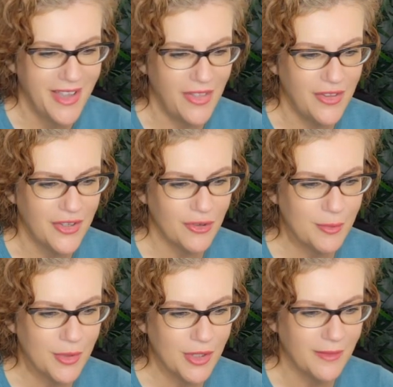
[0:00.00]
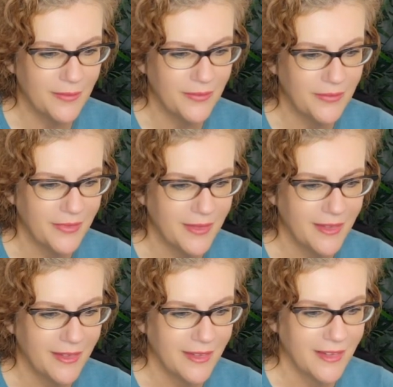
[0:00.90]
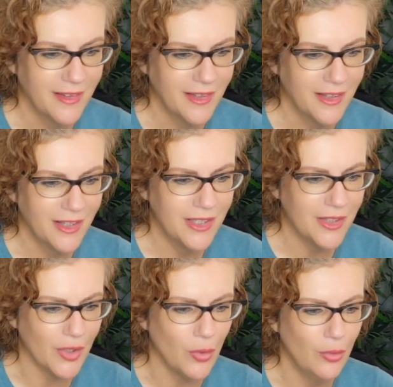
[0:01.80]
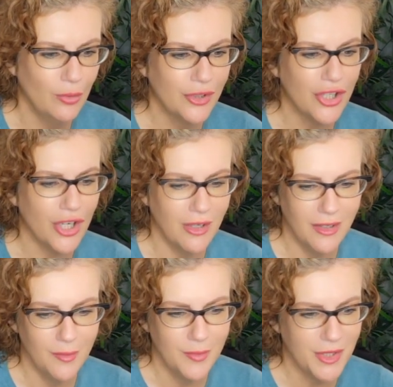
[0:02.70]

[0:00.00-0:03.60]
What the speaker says: And then the description. This is a cool job.